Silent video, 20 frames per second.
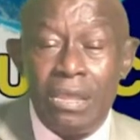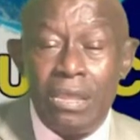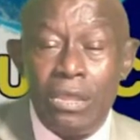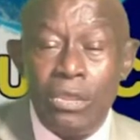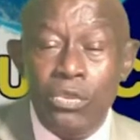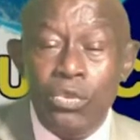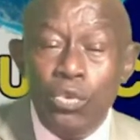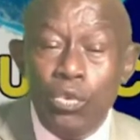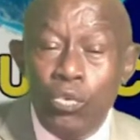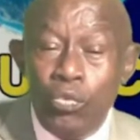
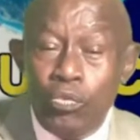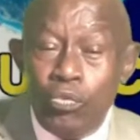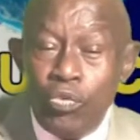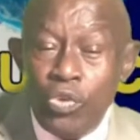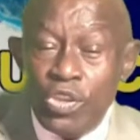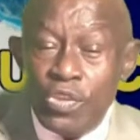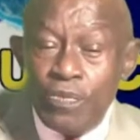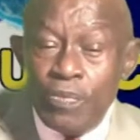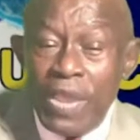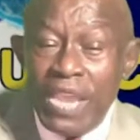You
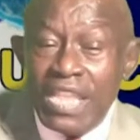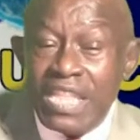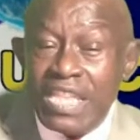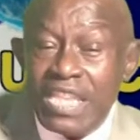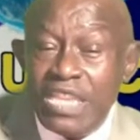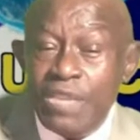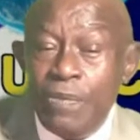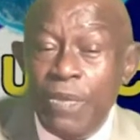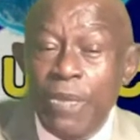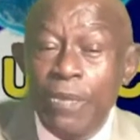respect
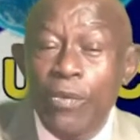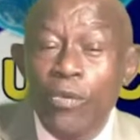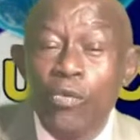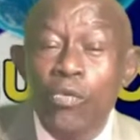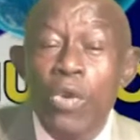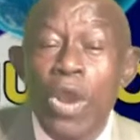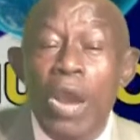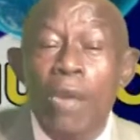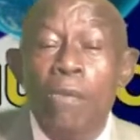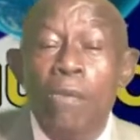these people who
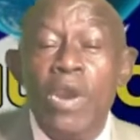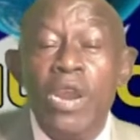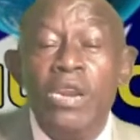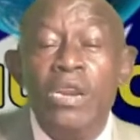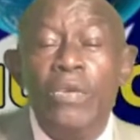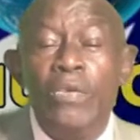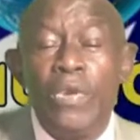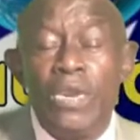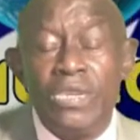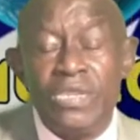are
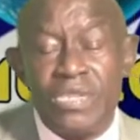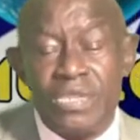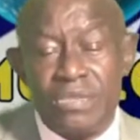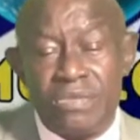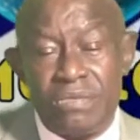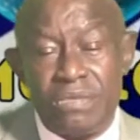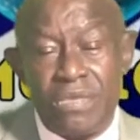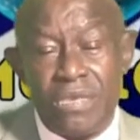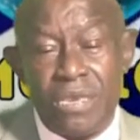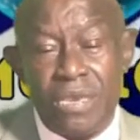murderers.
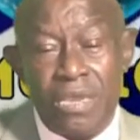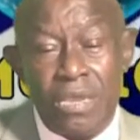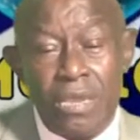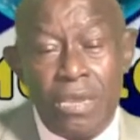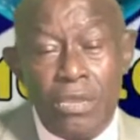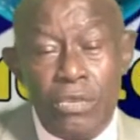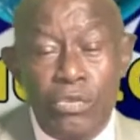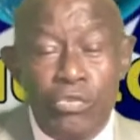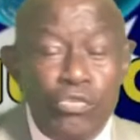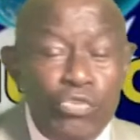
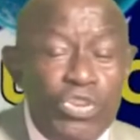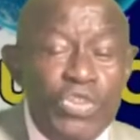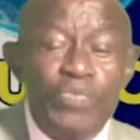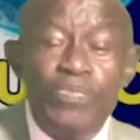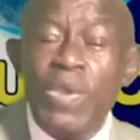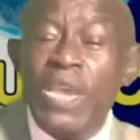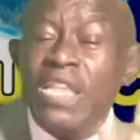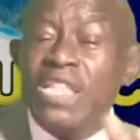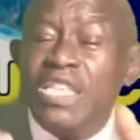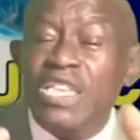You
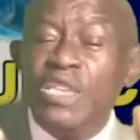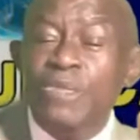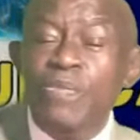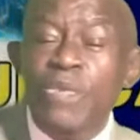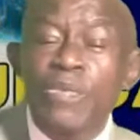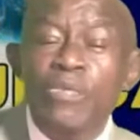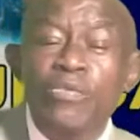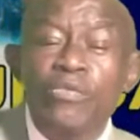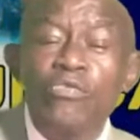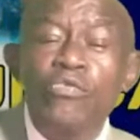respect these
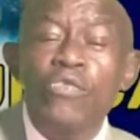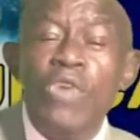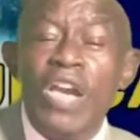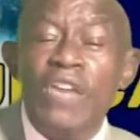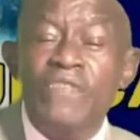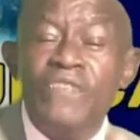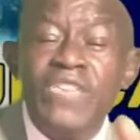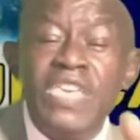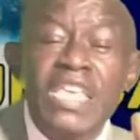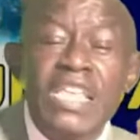people who
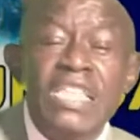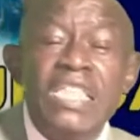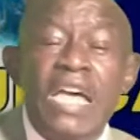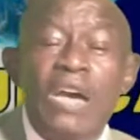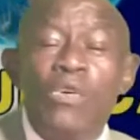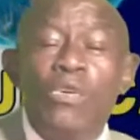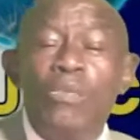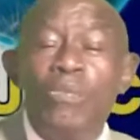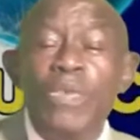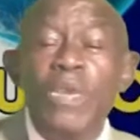have killed
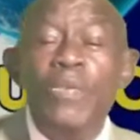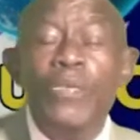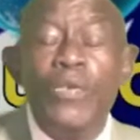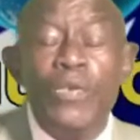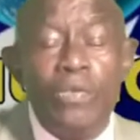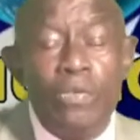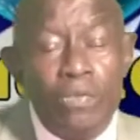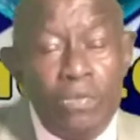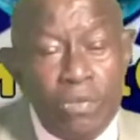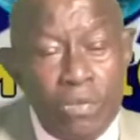our people.
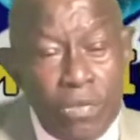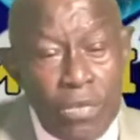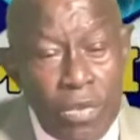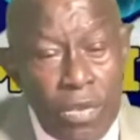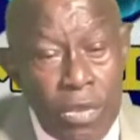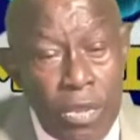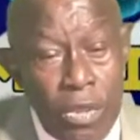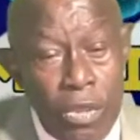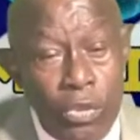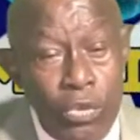
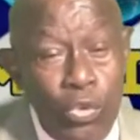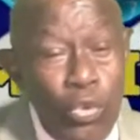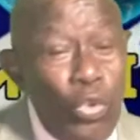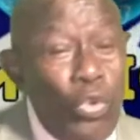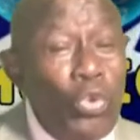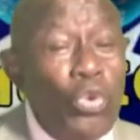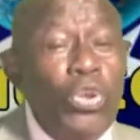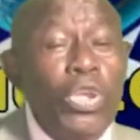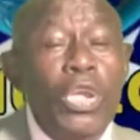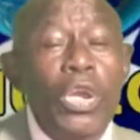You're
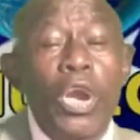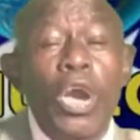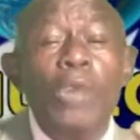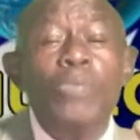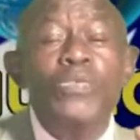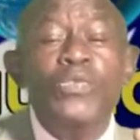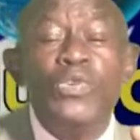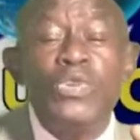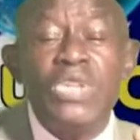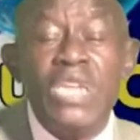looking up
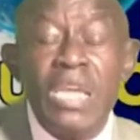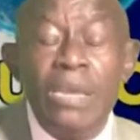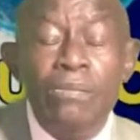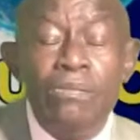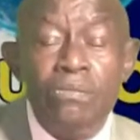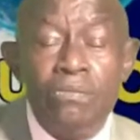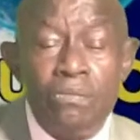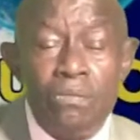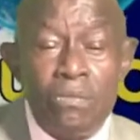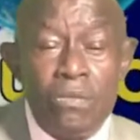to
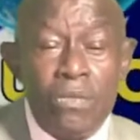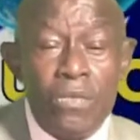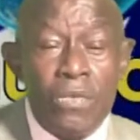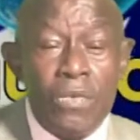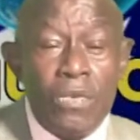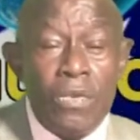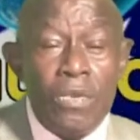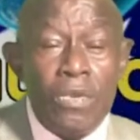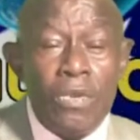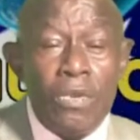them
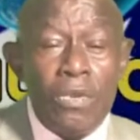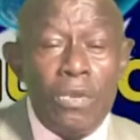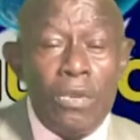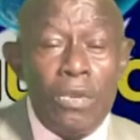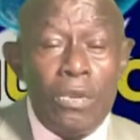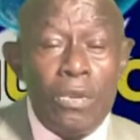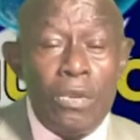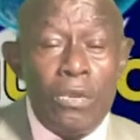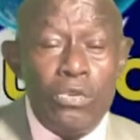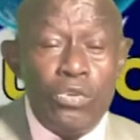
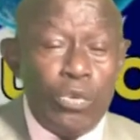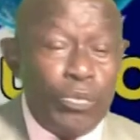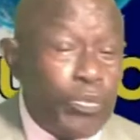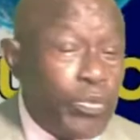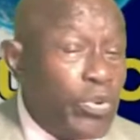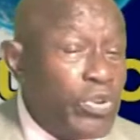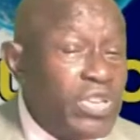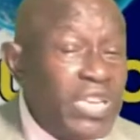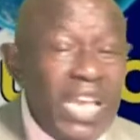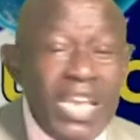to
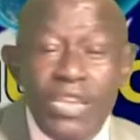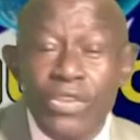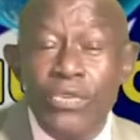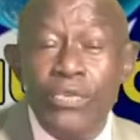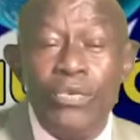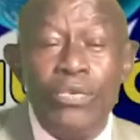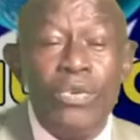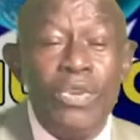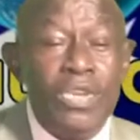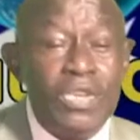protect
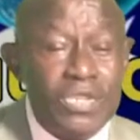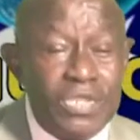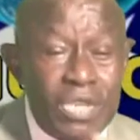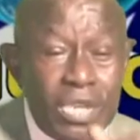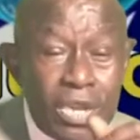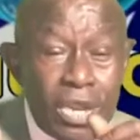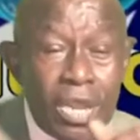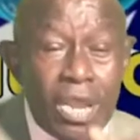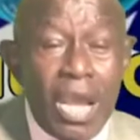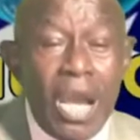you instead
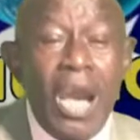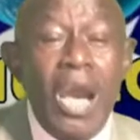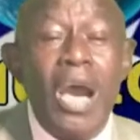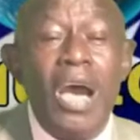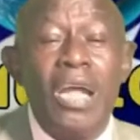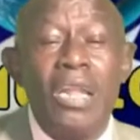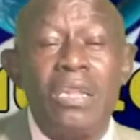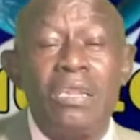of God.